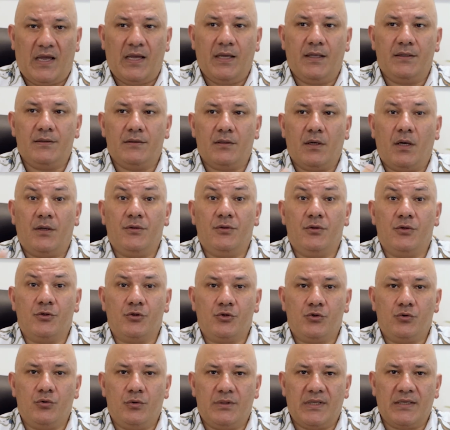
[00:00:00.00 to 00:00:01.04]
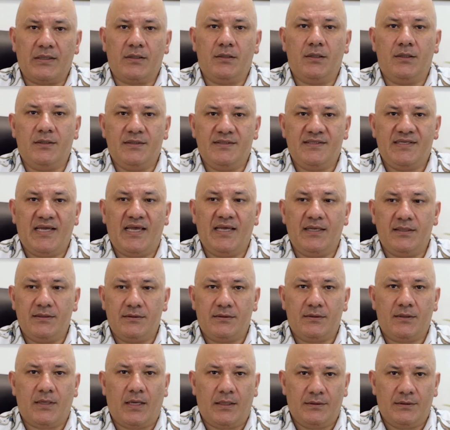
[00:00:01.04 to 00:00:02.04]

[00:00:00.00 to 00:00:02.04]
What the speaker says: and understood and contained